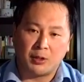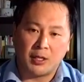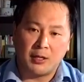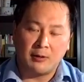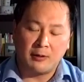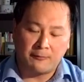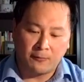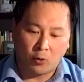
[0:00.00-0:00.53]

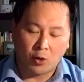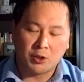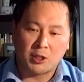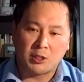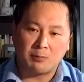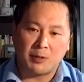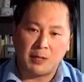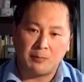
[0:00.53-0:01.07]
it
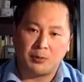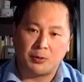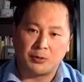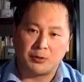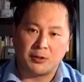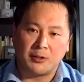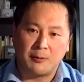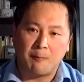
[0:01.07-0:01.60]
forces people
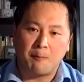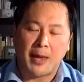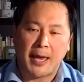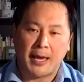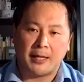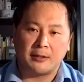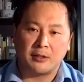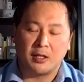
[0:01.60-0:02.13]
to
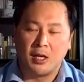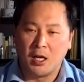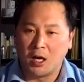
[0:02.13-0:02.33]
depend